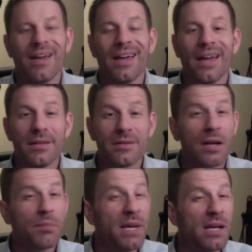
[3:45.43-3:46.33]

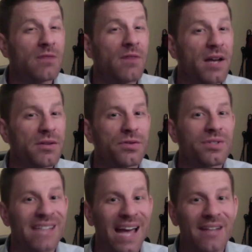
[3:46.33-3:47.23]
Ensign Peak
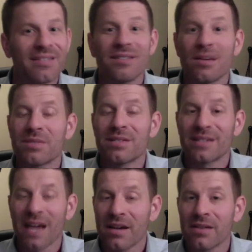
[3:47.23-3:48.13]
Advisors' tax-exempt
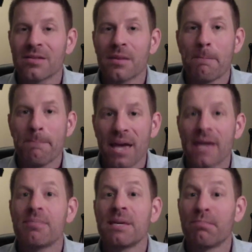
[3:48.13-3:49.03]
status
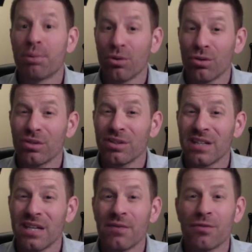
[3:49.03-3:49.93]
may be pulled,
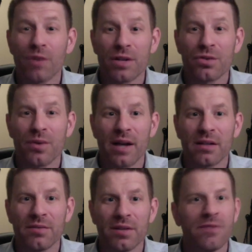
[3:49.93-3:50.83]
even
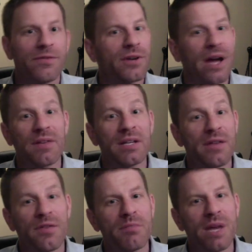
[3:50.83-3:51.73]
retroactively, for having
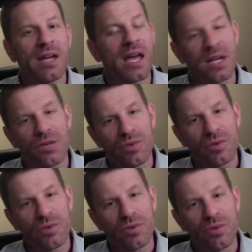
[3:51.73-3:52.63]
never made any
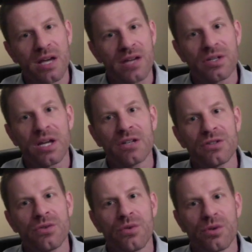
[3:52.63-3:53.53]
religious,
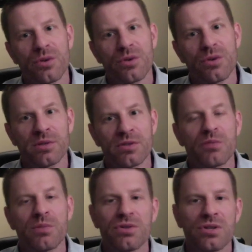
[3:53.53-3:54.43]
educational, or charitable
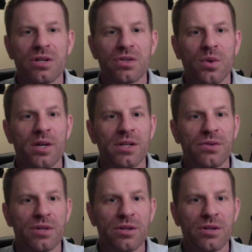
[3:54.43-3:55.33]
distribution in
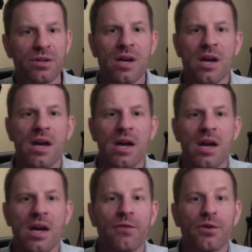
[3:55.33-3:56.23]
22 years,
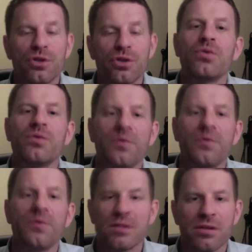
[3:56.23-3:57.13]
and for 2
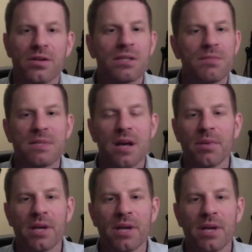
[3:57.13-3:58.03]
very serious
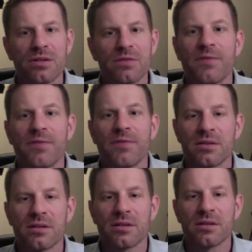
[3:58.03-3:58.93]
misapplications of
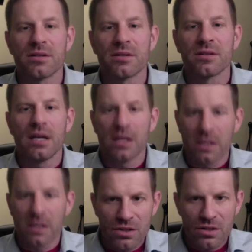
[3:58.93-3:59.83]
funds. In
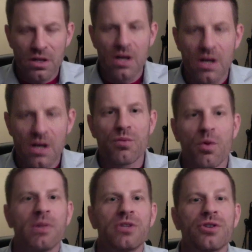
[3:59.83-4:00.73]
addition, the
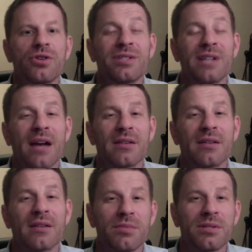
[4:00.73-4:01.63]
Mormon Church's
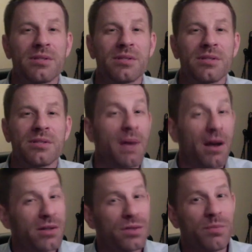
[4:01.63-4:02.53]
tax-exempt status may
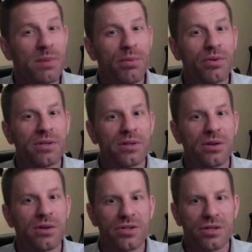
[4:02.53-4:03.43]
also be pulled into
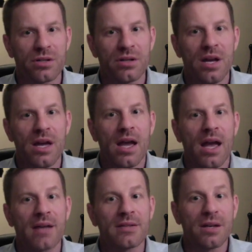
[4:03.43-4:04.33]
question,
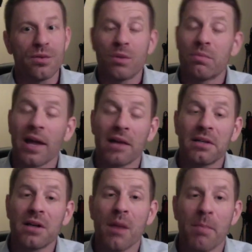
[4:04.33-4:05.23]
as it would
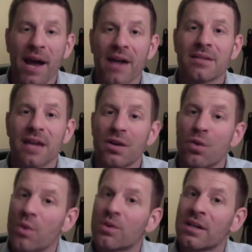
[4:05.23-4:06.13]
likely not pass a,
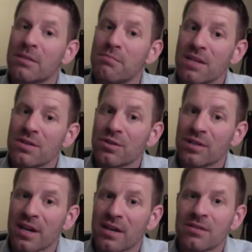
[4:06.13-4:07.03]
quote,
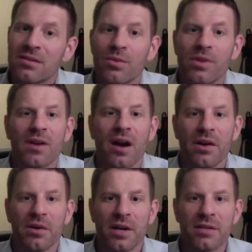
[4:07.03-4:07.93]
commensurate test with the
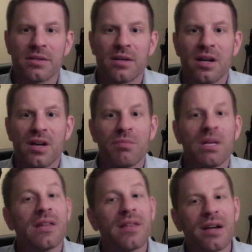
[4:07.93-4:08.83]
IRS,
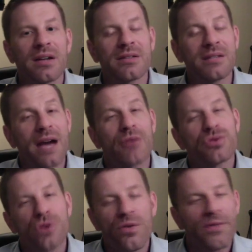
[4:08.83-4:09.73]
meaning that it is now
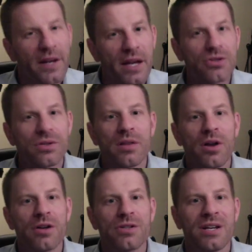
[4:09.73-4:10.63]
so financially
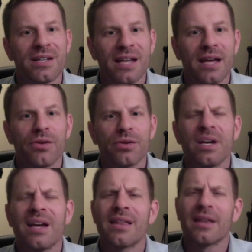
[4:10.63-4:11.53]
large and
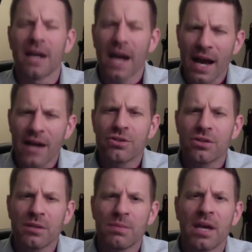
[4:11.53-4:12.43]
entangled that it
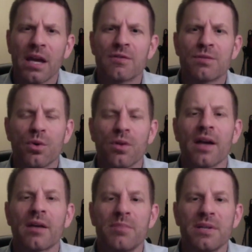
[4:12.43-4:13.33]
actually behaves more
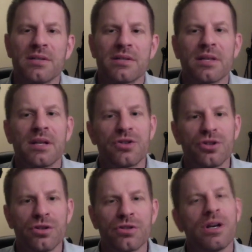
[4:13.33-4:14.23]
like a business than a
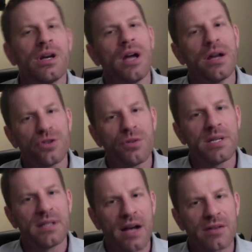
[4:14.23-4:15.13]
church, and should
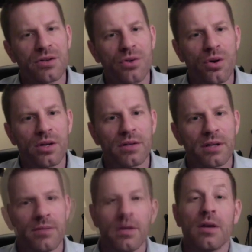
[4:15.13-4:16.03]
be taxed
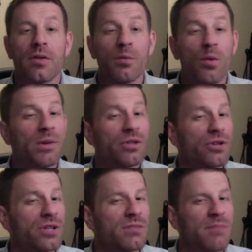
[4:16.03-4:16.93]
accordingly. The Mormon
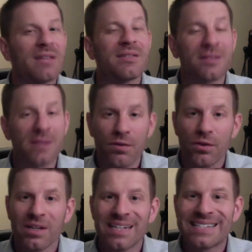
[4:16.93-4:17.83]
Church has made
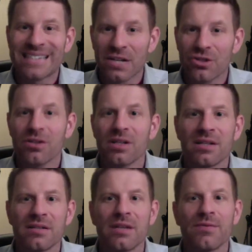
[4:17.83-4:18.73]
several
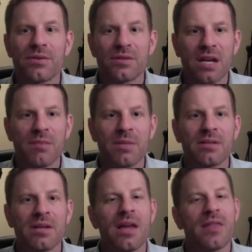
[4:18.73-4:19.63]
intentionally deceitful
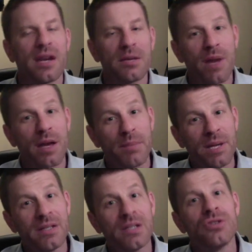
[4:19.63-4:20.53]
statements that, in my
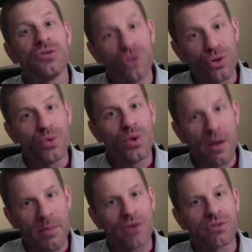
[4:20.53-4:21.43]
opinion, do
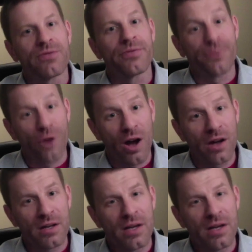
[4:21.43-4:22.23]
amount to fraud,